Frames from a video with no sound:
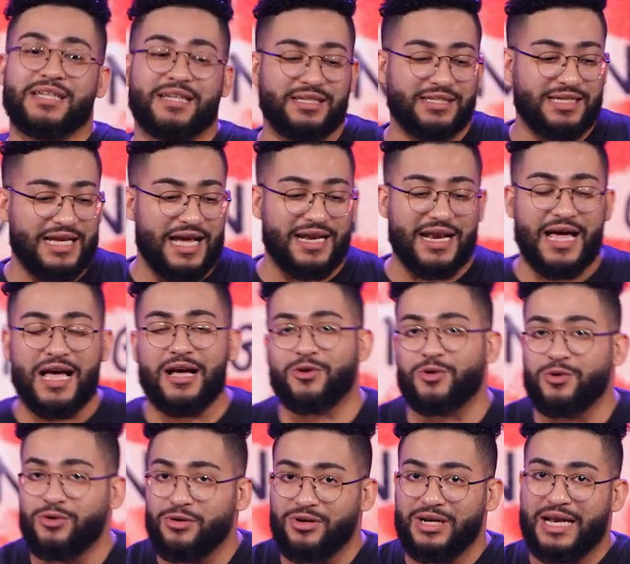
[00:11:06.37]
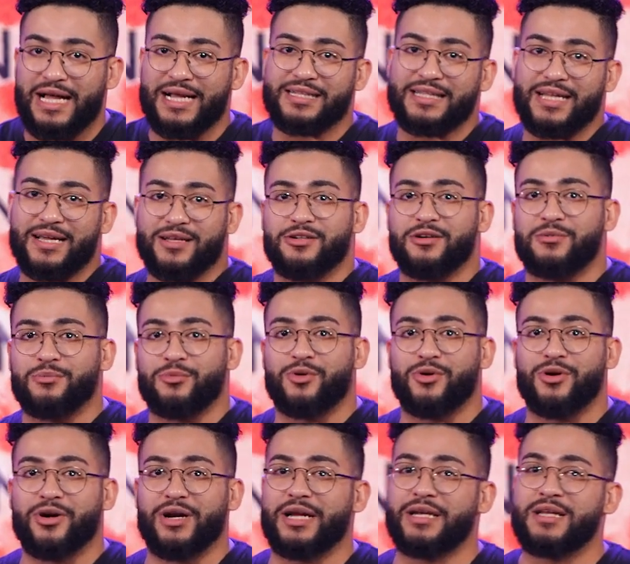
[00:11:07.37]
and y'all not cool like that no
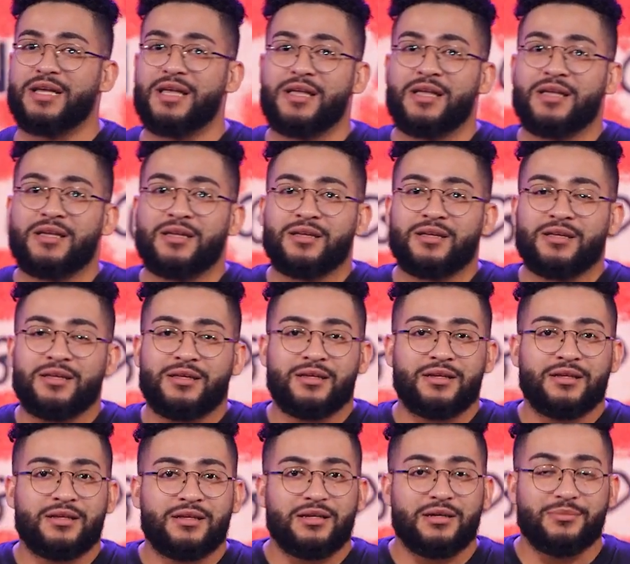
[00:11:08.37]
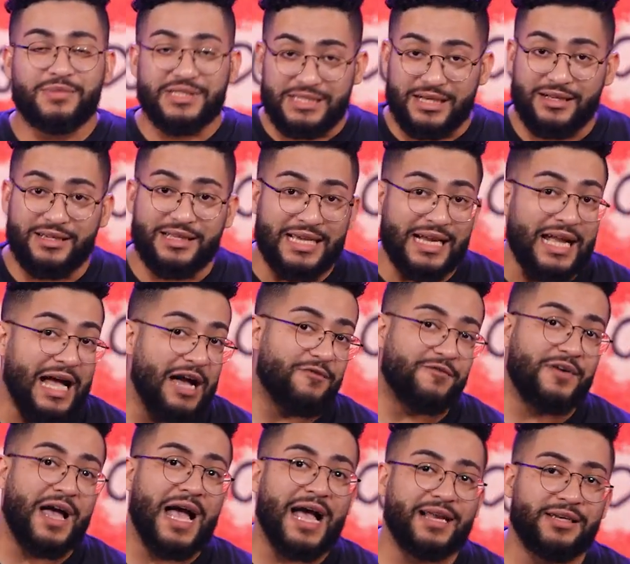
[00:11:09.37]
more. And let me tell you, they got
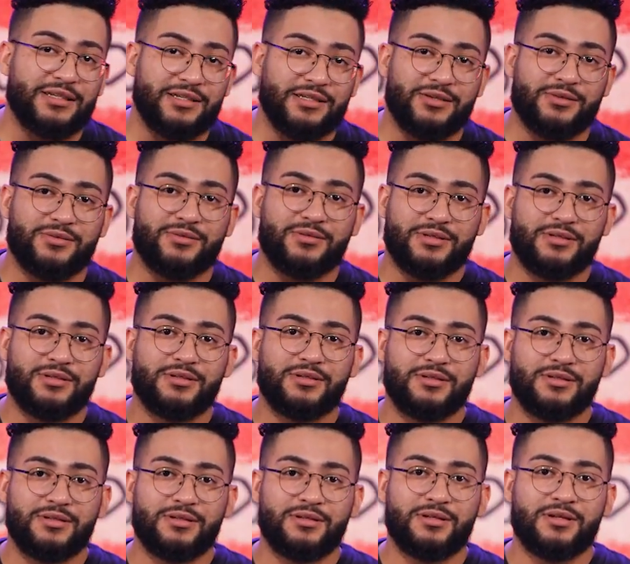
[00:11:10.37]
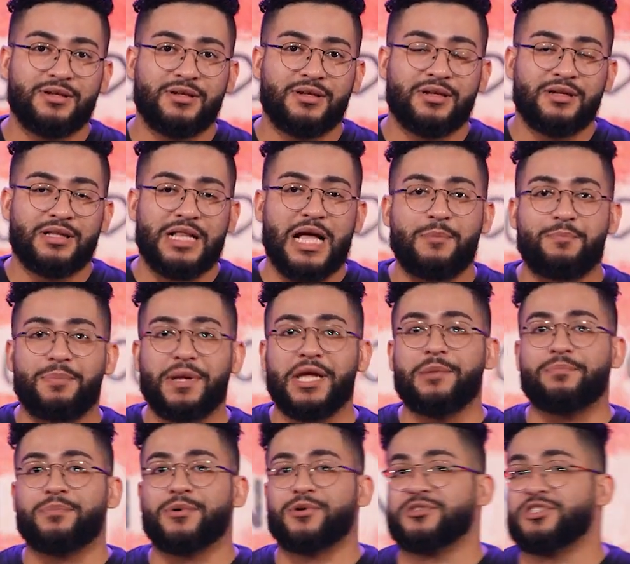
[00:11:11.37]
value. That
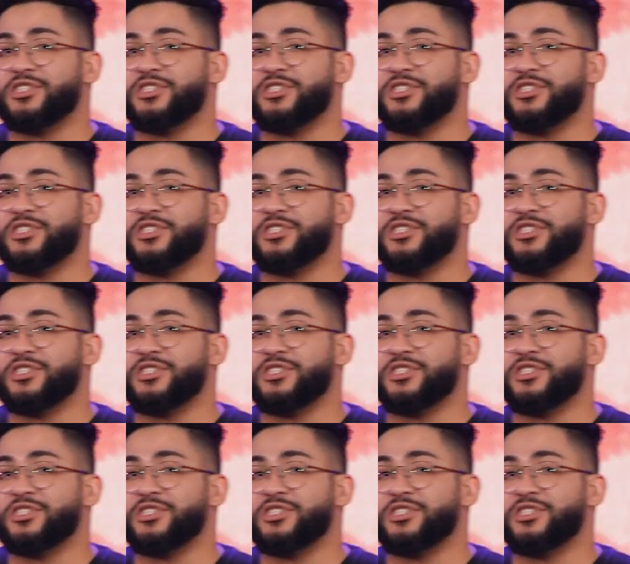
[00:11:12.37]
people